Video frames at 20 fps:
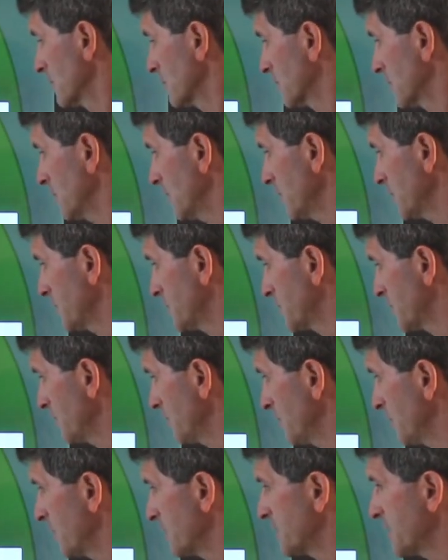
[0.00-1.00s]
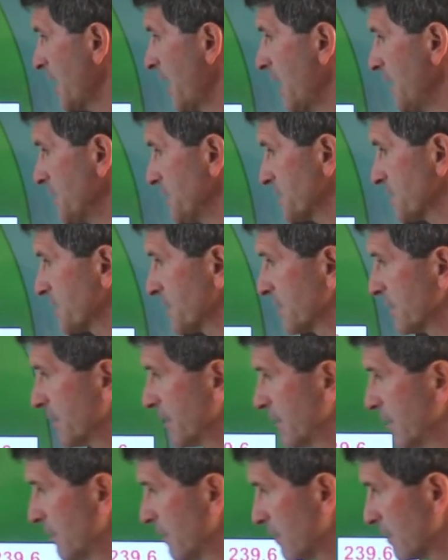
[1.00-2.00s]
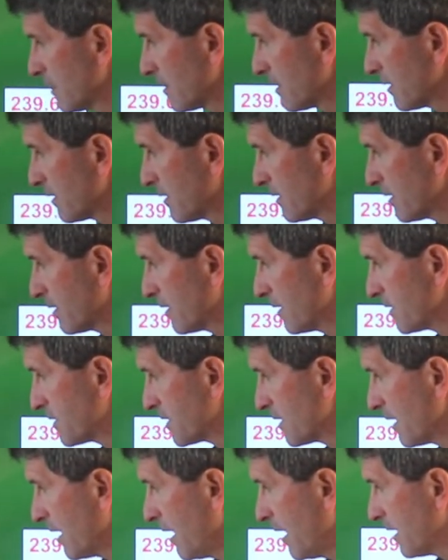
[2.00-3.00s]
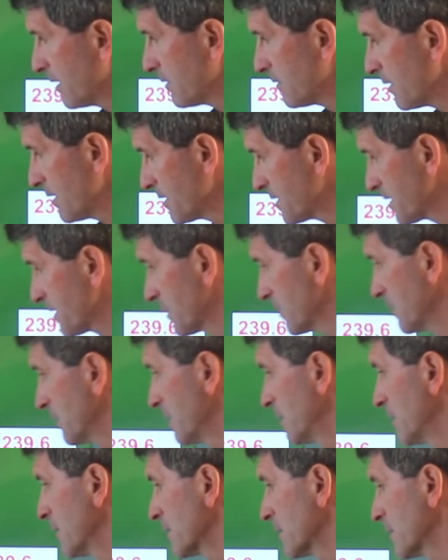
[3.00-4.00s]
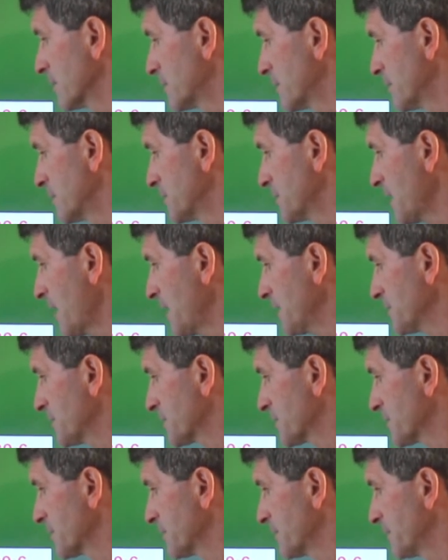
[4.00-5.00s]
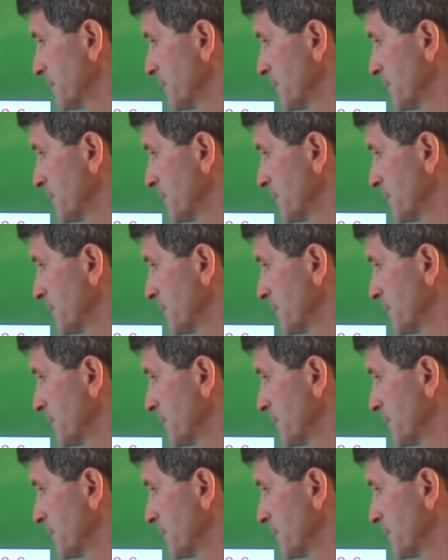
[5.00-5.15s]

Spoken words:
good to the tenths, good to the hundredths, good to the tenths.